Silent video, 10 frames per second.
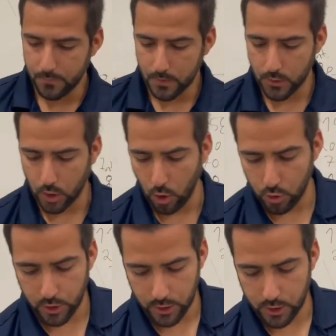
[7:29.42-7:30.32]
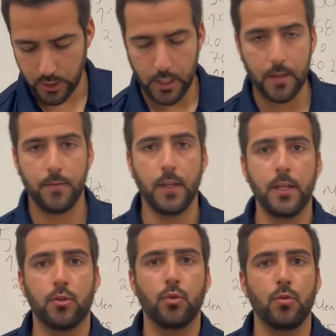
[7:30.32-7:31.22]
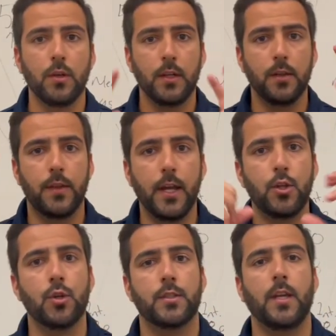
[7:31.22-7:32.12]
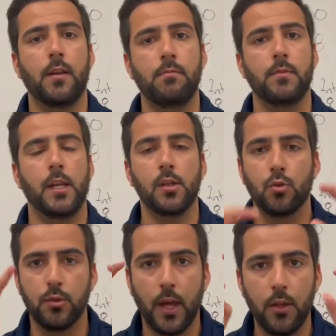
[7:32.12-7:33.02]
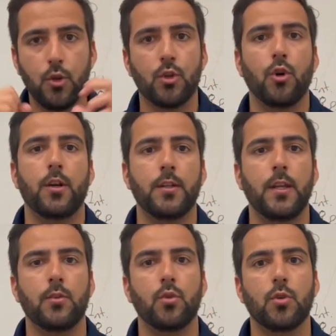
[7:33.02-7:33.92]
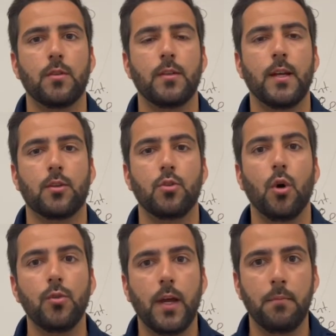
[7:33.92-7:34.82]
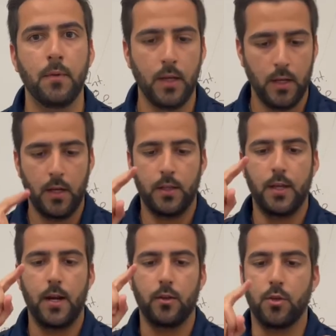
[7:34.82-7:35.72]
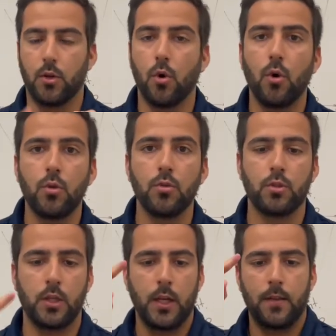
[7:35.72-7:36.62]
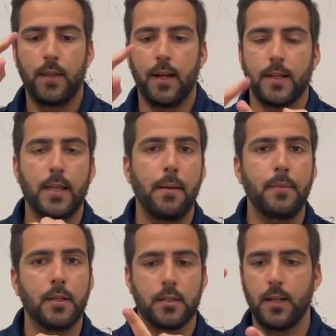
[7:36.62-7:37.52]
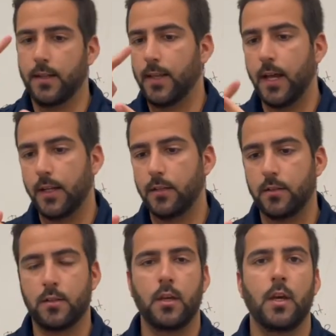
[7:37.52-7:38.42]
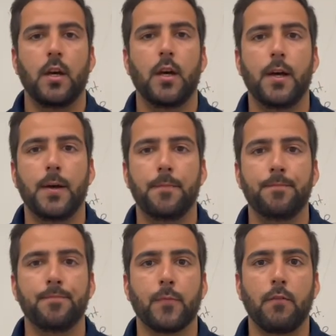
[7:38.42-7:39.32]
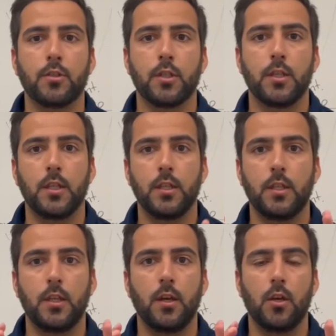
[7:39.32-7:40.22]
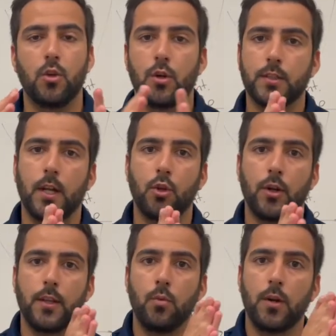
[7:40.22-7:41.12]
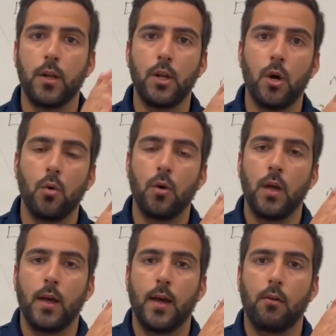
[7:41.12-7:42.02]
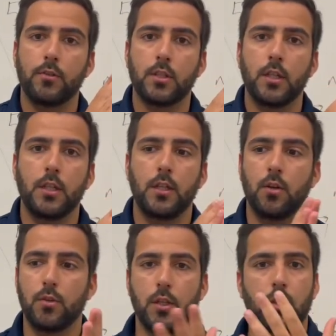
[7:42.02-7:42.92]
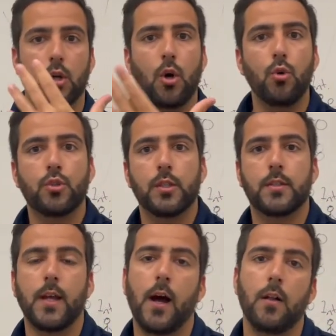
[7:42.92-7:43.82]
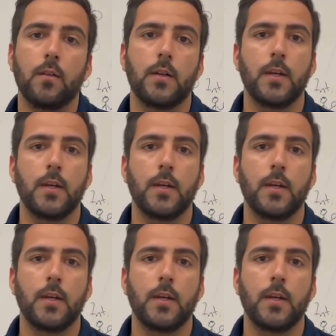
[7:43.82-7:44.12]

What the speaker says: the coaches, they need to date your son, they need to date your daughter, they need to get to know them, their goals, their academics, their tennis. Obviously, your son and daughter, they want to know, obviously, the coach's style,